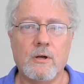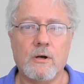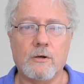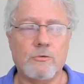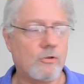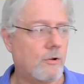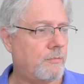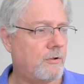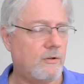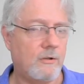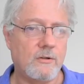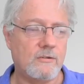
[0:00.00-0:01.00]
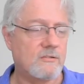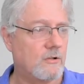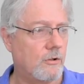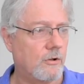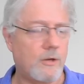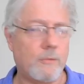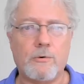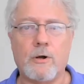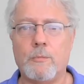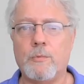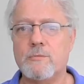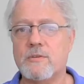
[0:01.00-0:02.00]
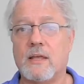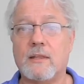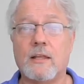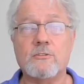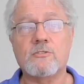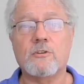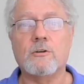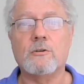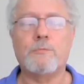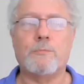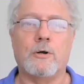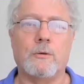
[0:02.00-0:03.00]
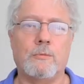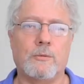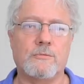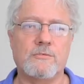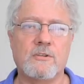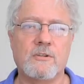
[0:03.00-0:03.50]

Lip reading: Entrepreneurs look at problems and they solve problems.